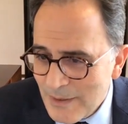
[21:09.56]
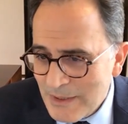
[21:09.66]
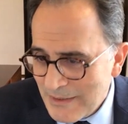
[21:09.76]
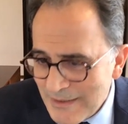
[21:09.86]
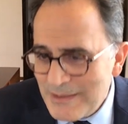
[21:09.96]

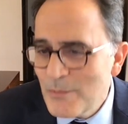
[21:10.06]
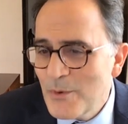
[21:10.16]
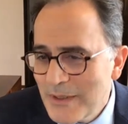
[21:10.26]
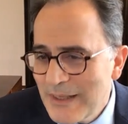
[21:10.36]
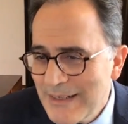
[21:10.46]
is
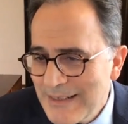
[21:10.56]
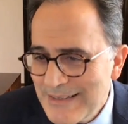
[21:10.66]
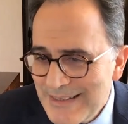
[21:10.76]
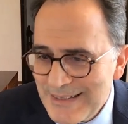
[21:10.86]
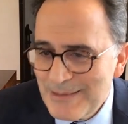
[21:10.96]
more that I
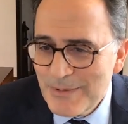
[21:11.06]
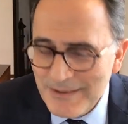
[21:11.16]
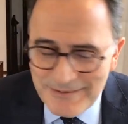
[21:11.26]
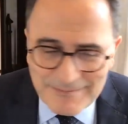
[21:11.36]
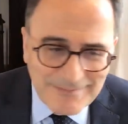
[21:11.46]
can say,
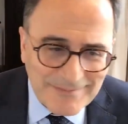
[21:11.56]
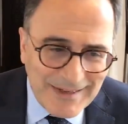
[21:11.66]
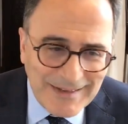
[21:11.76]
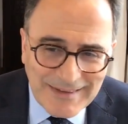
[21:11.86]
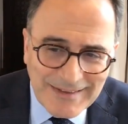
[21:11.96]
but
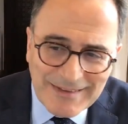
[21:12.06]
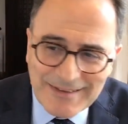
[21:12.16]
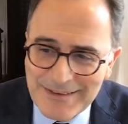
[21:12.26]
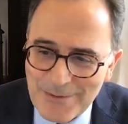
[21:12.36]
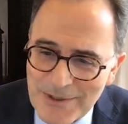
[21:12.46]
I think
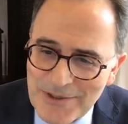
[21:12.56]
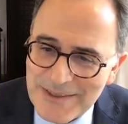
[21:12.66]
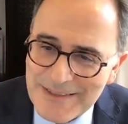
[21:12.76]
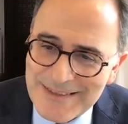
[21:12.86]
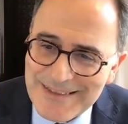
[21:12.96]
there are
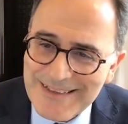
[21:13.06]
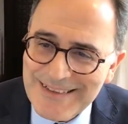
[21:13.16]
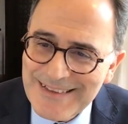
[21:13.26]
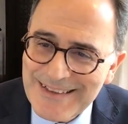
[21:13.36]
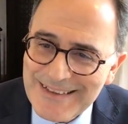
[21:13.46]
questions
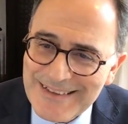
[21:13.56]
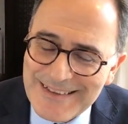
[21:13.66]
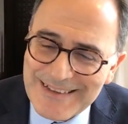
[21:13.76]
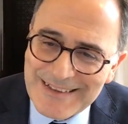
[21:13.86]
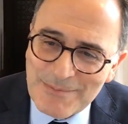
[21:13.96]
that
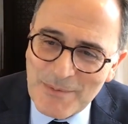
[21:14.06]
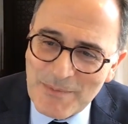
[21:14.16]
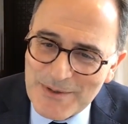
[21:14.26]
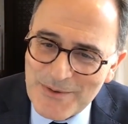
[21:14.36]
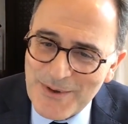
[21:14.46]

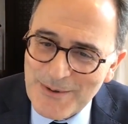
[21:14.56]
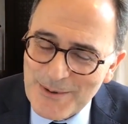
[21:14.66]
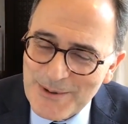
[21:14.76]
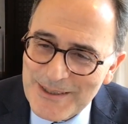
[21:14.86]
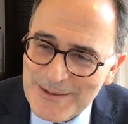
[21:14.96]
members of our
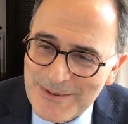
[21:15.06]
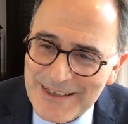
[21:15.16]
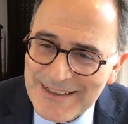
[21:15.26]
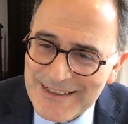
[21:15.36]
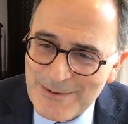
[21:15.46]
audience would
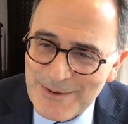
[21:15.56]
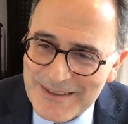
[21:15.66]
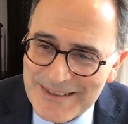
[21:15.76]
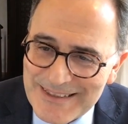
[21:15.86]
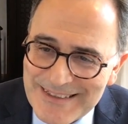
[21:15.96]
like us to
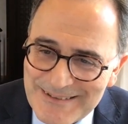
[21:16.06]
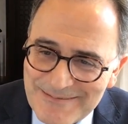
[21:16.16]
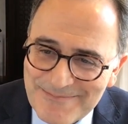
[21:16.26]
address.